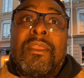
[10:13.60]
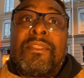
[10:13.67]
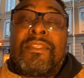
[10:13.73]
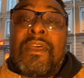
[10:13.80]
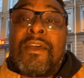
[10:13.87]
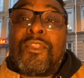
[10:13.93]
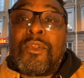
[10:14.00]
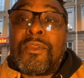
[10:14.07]

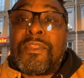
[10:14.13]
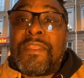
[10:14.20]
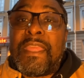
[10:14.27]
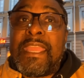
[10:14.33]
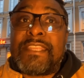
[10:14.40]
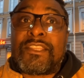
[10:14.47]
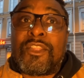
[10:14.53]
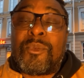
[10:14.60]
other
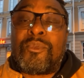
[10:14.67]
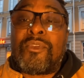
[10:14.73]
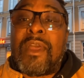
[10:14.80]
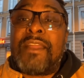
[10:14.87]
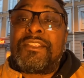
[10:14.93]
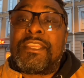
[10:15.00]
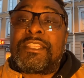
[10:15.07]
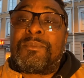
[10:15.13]
things, other
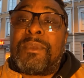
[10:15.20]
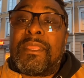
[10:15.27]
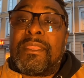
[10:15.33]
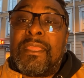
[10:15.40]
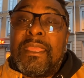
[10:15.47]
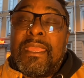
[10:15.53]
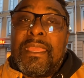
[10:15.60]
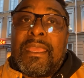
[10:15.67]
projects. But,
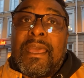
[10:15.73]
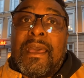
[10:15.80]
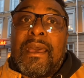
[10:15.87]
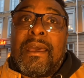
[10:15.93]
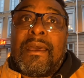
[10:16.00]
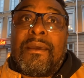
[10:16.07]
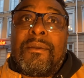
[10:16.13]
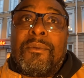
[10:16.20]

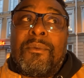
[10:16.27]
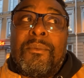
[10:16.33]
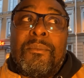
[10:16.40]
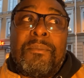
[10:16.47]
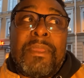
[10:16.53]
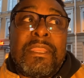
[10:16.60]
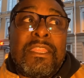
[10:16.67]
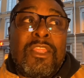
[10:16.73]
uh,
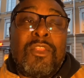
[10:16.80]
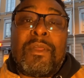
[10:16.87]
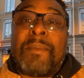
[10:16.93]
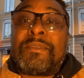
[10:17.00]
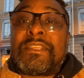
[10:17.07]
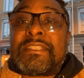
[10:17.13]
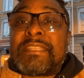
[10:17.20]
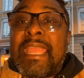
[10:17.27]
but you know, I'm
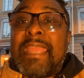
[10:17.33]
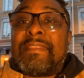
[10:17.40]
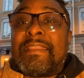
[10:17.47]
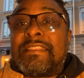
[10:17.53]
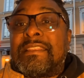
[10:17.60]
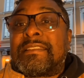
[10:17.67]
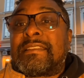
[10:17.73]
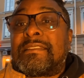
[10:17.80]
just saying
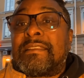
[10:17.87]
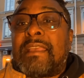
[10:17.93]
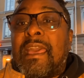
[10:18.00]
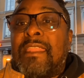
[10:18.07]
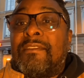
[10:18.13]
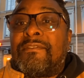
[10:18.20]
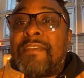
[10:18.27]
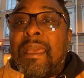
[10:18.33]
that this is the
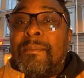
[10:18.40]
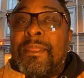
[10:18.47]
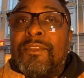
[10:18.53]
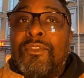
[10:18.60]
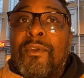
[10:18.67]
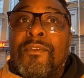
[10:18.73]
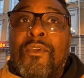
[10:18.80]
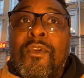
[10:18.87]
kind of family, and
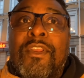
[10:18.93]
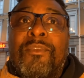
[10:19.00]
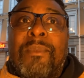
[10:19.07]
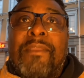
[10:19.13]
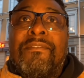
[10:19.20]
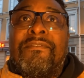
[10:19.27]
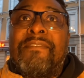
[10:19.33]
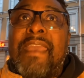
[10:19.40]
so of course
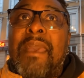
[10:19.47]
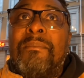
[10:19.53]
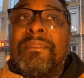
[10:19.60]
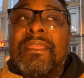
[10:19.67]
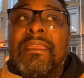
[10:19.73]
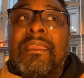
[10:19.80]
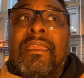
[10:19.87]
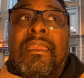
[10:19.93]
my
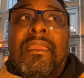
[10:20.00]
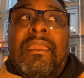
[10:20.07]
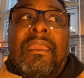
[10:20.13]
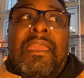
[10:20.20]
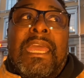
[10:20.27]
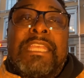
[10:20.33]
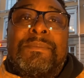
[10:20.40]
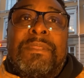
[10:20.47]
family
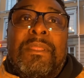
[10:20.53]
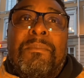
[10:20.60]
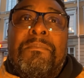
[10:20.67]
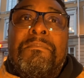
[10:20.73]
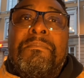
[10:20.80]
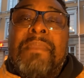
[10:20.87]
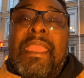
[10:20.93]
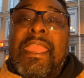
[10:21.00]
has been a
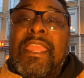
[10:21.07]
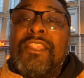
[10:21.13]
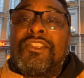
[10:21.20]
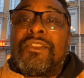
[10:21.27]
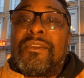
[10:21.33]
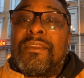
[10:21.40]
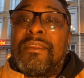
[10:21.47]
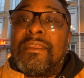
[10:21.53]

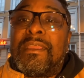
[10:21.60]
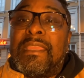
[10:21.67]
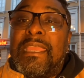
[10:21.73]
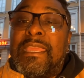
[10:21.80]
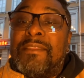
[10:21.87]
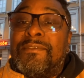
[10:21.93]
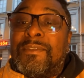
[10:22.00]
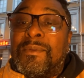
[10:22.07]
major
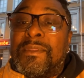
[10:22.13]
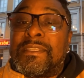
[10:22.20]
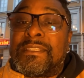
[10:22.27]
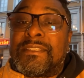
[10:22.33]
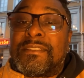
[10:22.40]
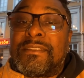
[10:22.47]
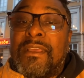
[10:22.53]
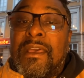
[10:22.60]

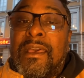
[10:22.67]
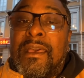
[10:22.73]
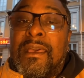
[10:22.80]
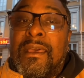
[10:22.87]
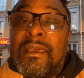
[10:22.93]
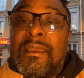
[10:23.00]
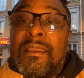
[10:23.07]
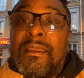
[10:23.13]
influence
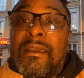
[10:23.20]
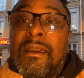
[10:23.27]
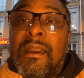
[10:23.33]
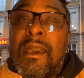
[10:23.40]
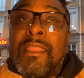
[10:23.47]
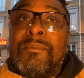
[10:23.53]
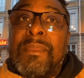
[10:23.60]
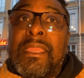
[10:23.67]
uh,
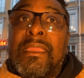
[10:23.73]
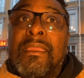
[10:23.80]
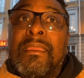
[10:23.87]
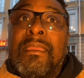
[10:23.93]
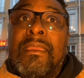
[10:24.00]
on me.